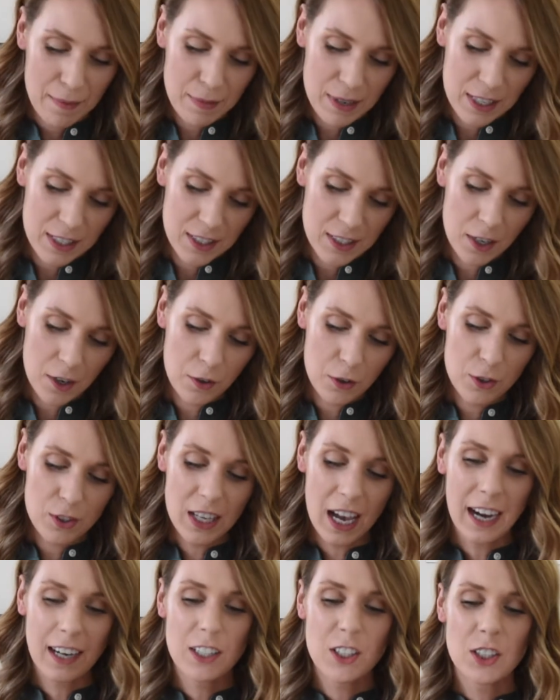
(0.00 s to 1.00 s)
So there's
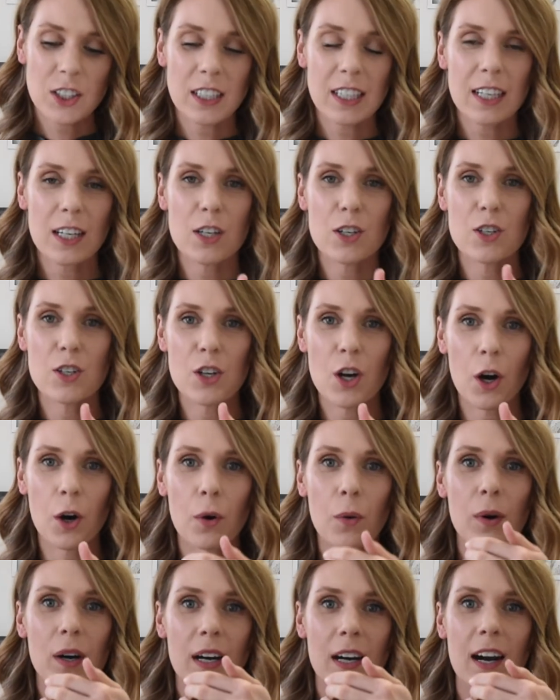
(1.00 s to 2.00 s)
actually
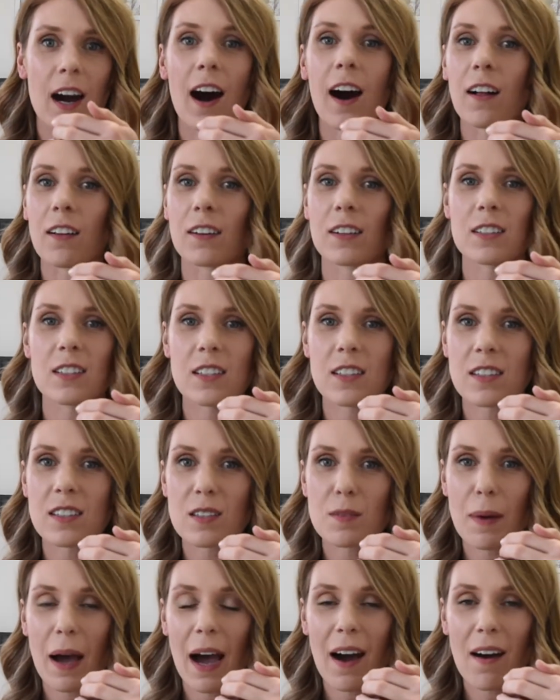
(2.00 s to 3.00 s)
no color to
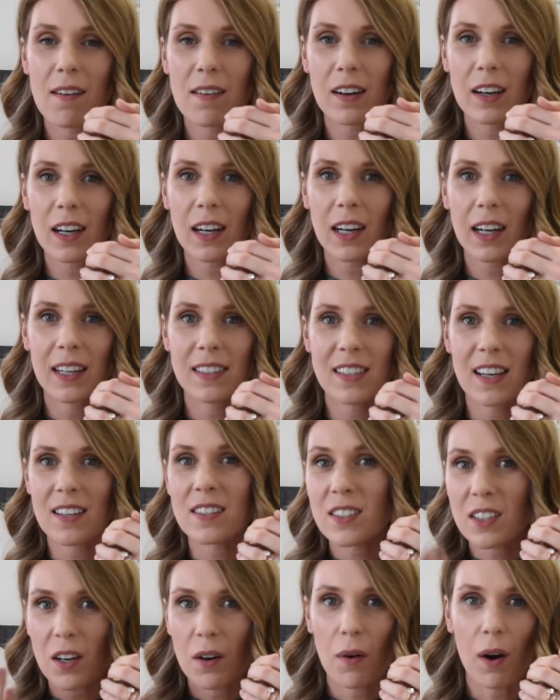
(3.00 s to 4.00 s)
this powder. It
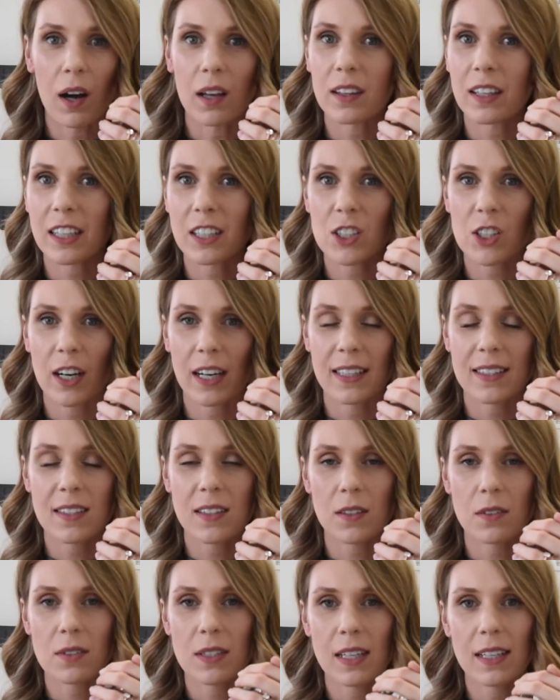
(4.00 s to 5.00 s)
does go on like
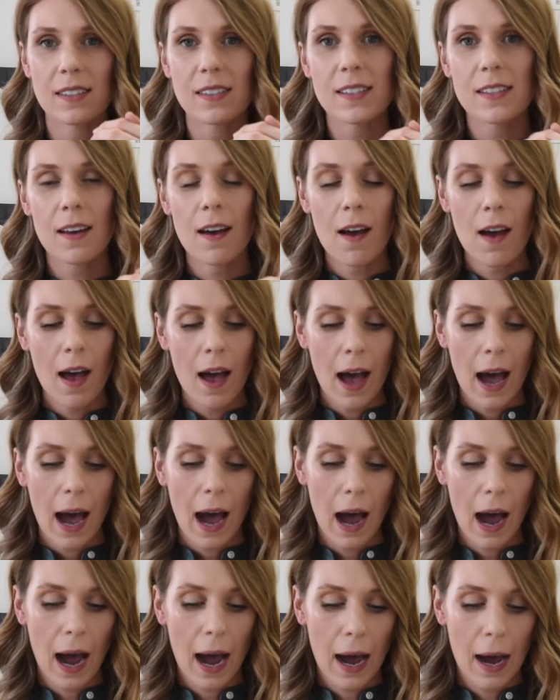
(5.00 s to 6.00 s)
translucent.
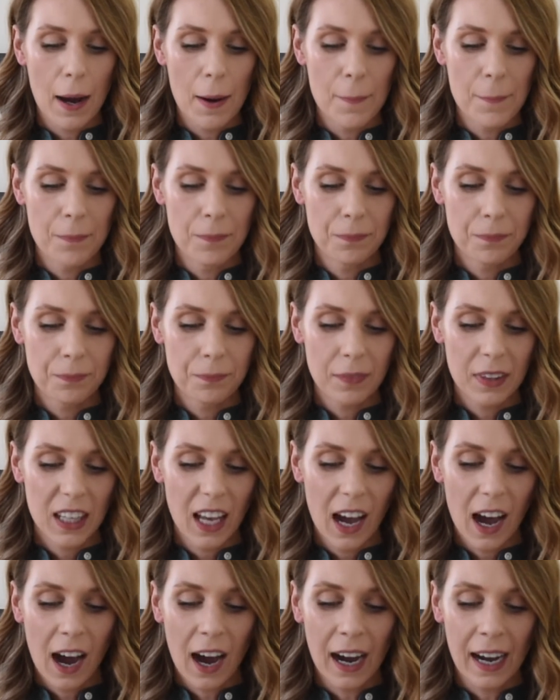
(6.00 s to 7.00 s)

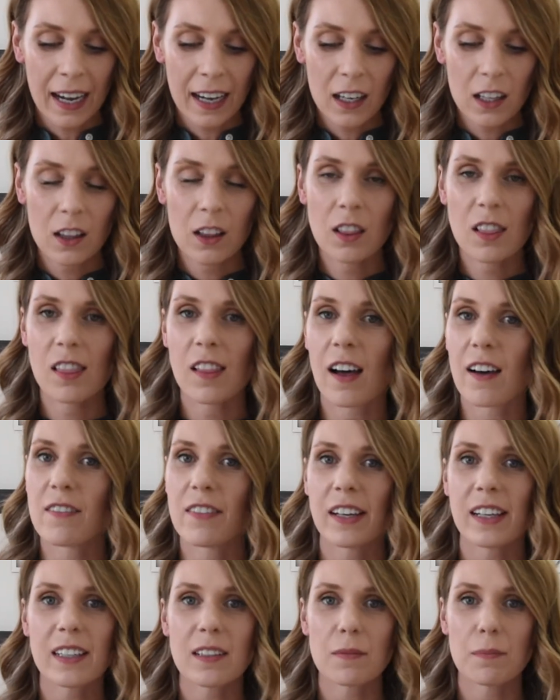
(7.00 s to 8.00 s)
I love
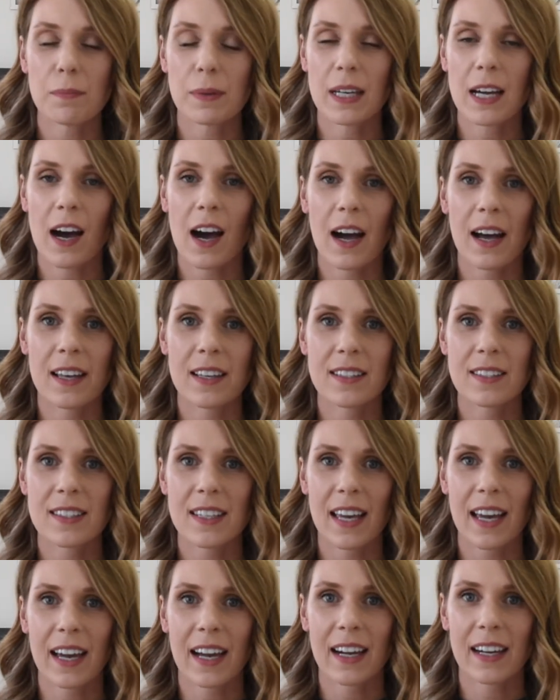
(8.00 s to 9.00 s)
it because
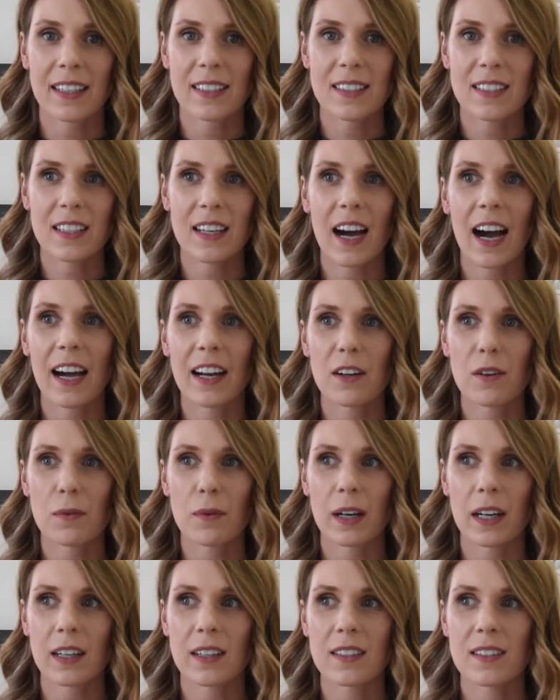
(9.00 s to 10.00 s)
it kind of
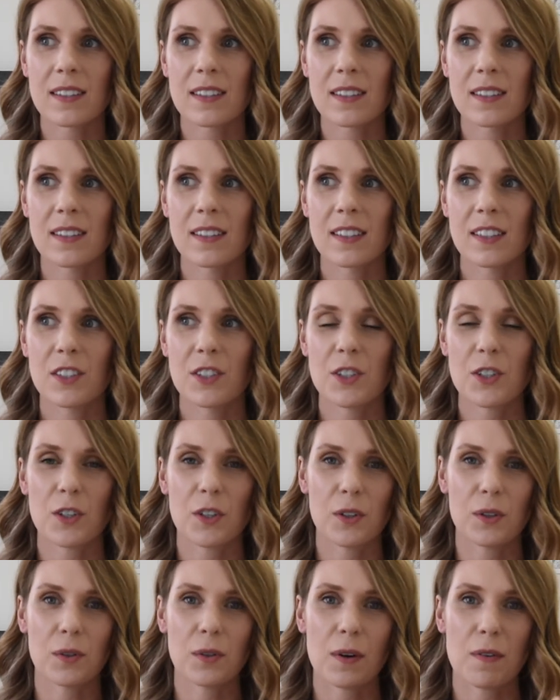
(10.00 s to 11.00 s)
works
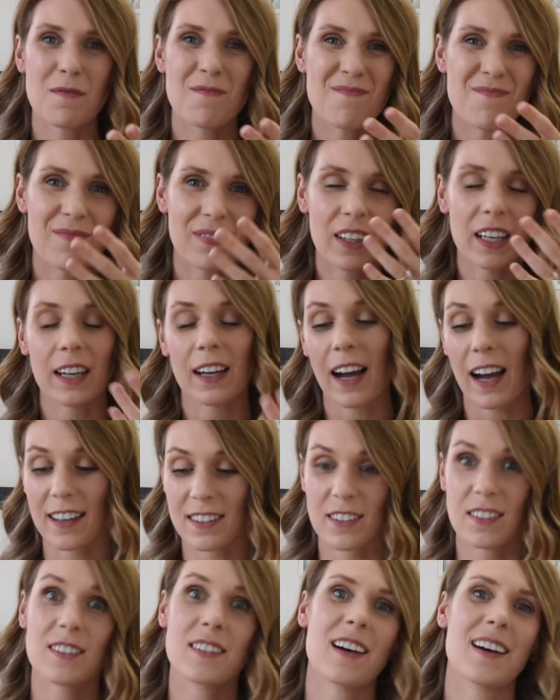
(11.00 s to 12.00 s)
to, like as
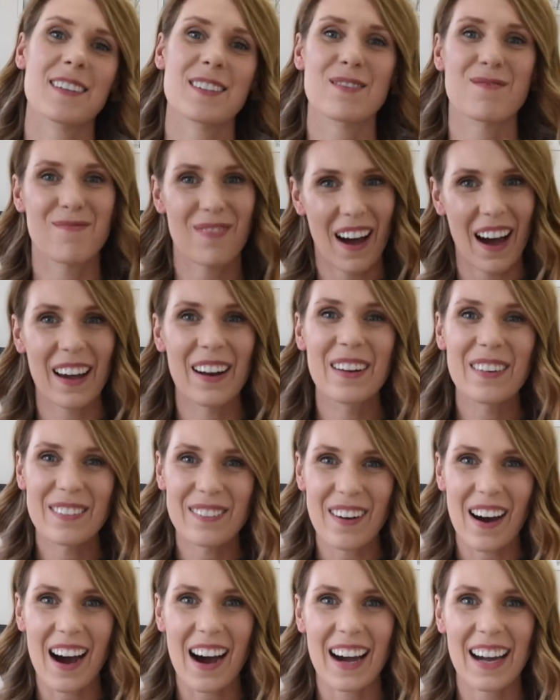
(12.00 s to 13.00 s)
it says,
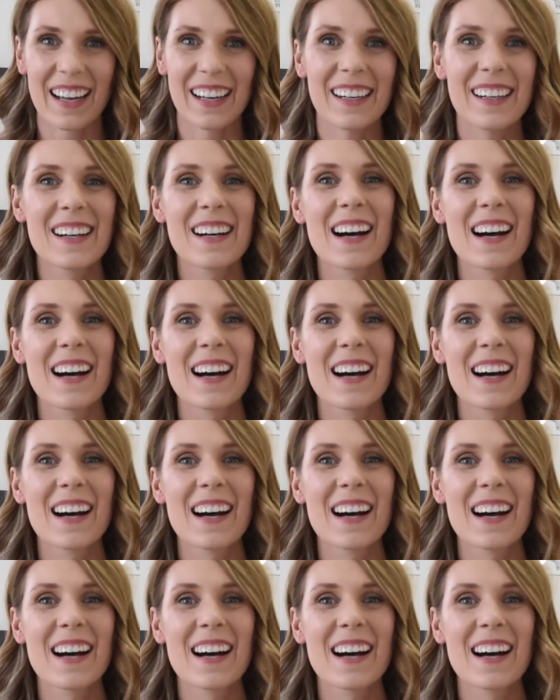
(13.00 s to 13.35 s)
mattify